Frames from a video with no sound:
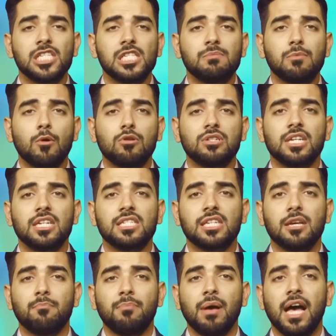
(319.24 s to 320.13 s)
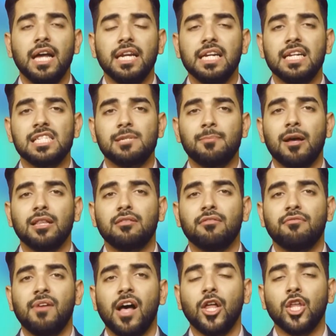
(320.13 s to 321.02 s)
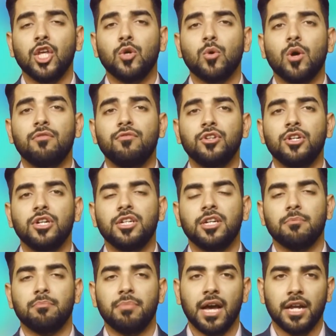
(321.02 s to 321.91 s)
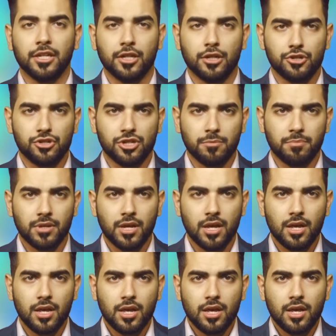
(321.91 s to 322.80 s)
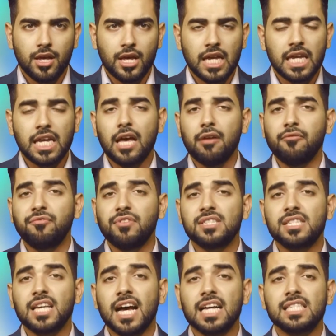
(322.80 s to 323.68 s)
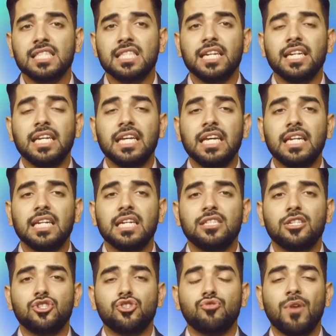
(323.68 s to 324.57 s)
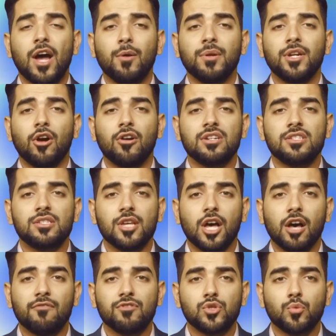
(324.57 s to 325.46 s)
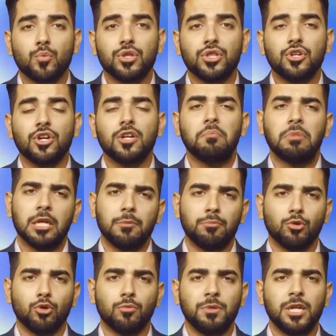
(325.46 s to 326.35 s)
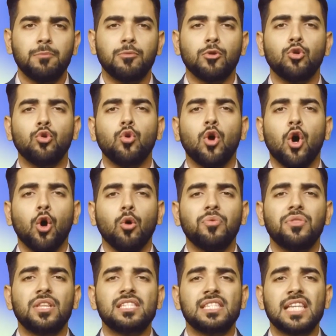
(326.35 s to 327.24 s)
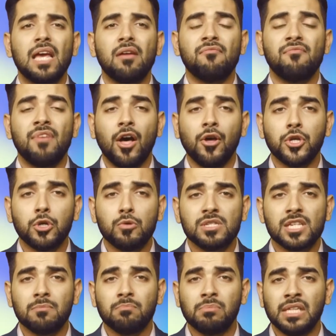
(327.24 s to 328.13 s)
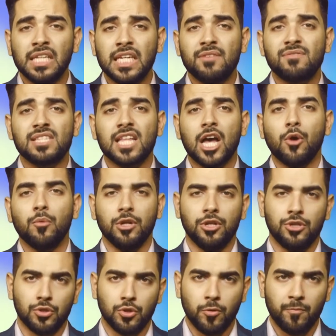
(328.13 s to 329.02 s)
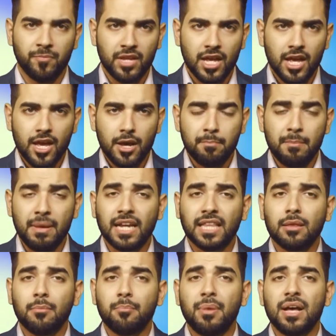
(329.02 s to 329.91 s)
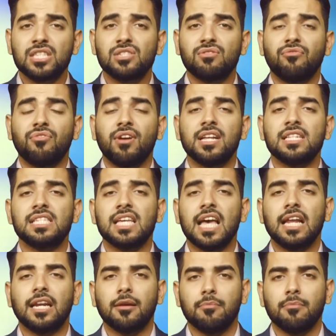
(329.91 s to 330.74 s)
spoke to his companions about the value of good companionship. He emphasized the need to surround ourselves with good people, people who hold the same values and beliefs that we do, make the best friends and